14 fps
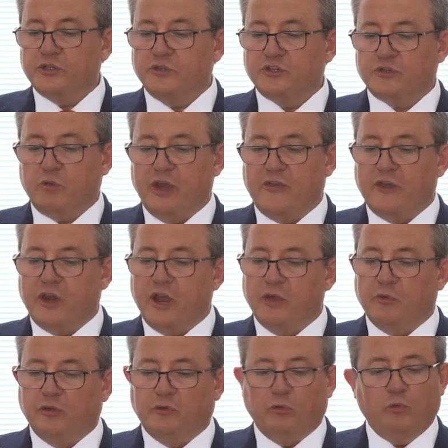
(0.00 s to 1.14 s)
do swear that I
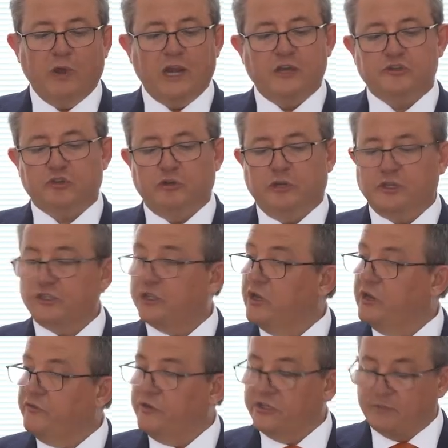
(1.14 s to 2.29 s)
will well and truly
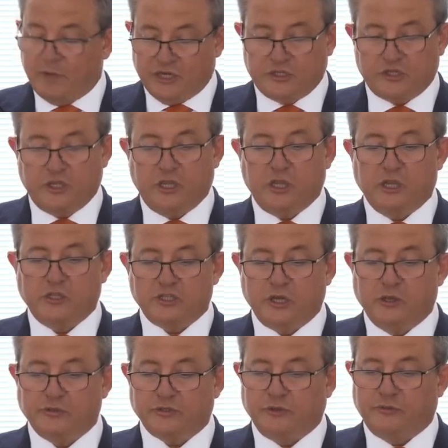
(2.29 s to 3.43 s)
serve His Majesty King
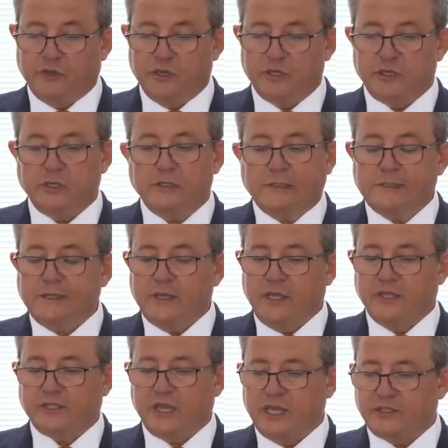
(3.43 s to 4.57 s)
Charles III,
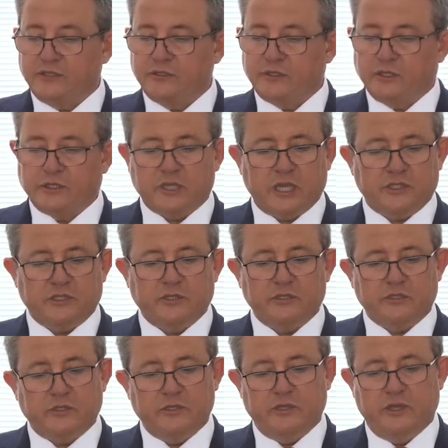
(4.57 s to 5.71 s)
his heirs and
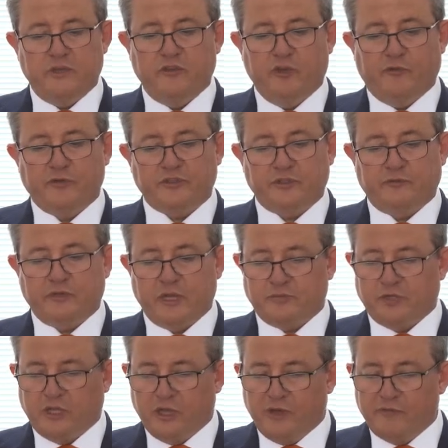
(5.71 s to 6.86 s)
successors, in the office of
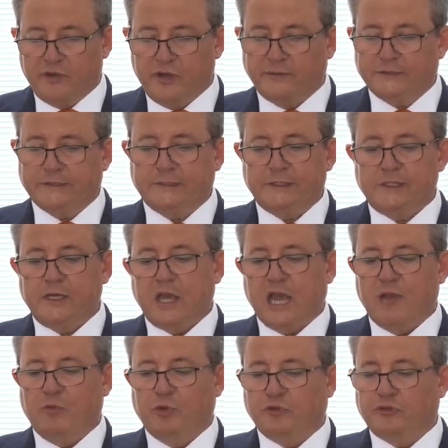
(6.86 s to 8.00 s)
Deputy Governor,
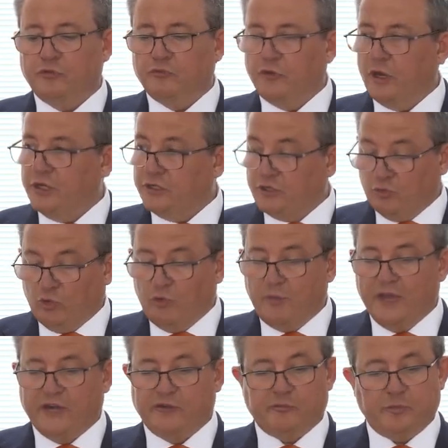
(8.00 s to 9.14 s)
and will do right to all
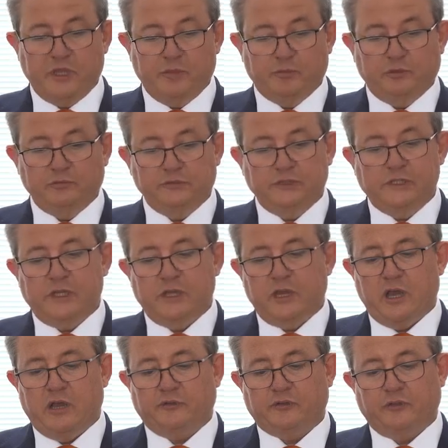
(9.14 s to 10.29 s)
manner of people,
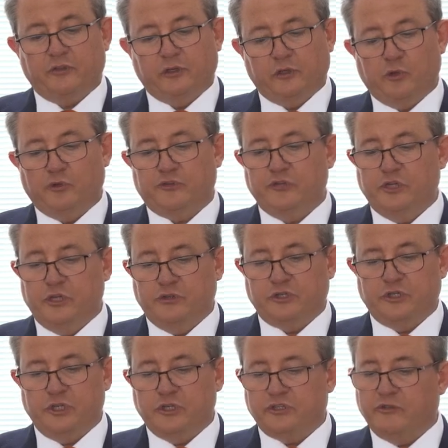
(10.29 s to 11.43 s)
after the laws and
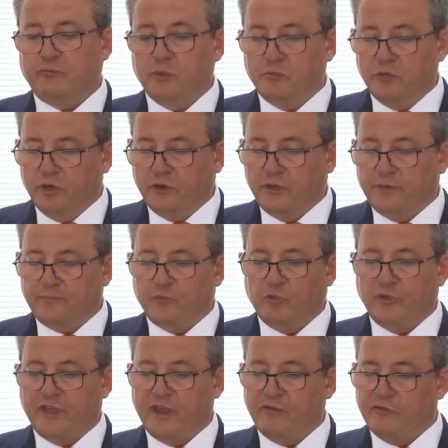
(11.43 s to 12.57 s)
usages of Bermuda,
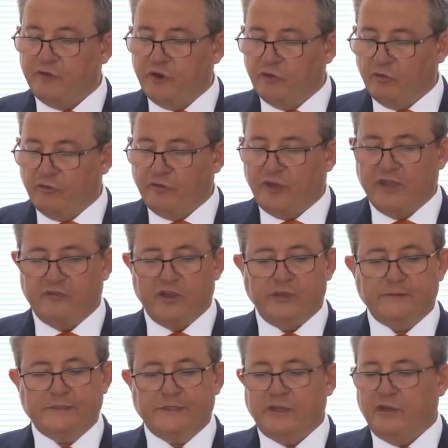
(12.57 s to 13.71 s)
without fear or favour,
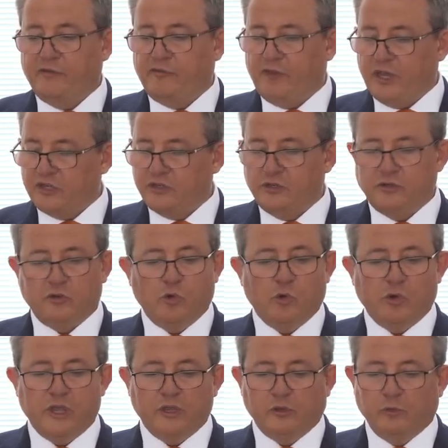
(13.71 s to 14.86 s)
affection,
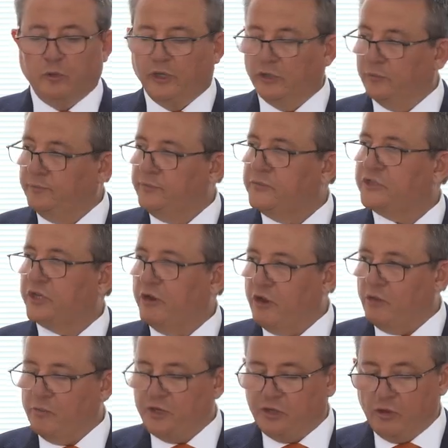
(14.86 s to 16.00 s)
or ill will. So
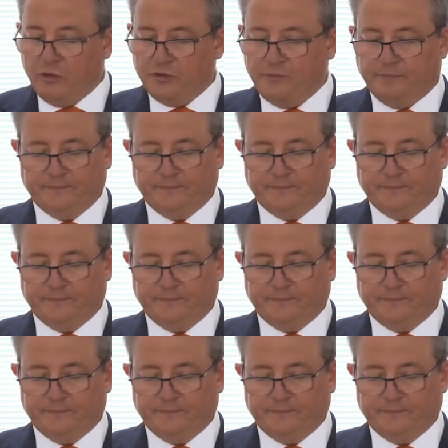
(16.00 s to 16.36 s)
help me God.